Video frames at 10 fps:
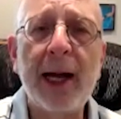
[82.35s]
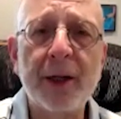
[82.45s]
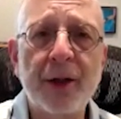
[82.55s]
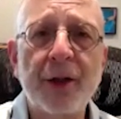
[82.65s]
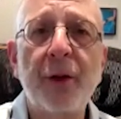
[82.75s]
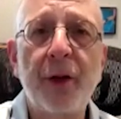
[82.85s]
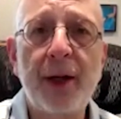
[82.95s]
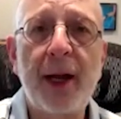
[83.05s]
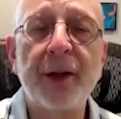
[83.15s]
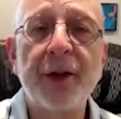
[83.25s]
access of the
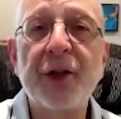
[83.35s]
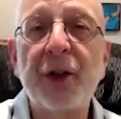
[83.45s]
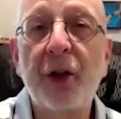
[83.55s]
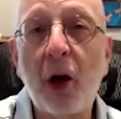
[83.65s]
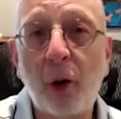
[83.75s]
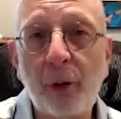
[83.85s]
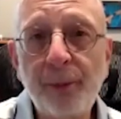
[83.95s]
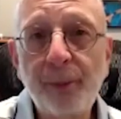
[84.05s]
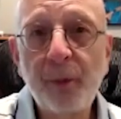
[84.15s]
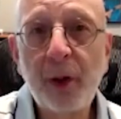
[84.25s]
data
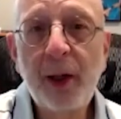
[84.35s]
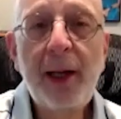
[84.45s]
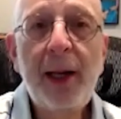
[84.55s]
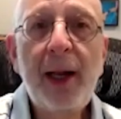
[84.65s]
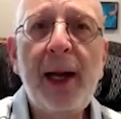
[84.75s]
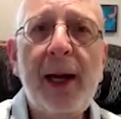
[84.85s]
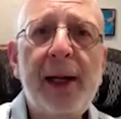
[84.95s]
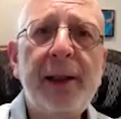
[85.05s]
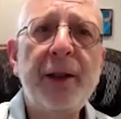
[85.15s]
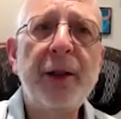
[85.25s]
slow.
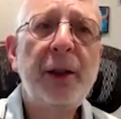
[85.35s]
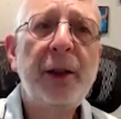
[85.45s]
And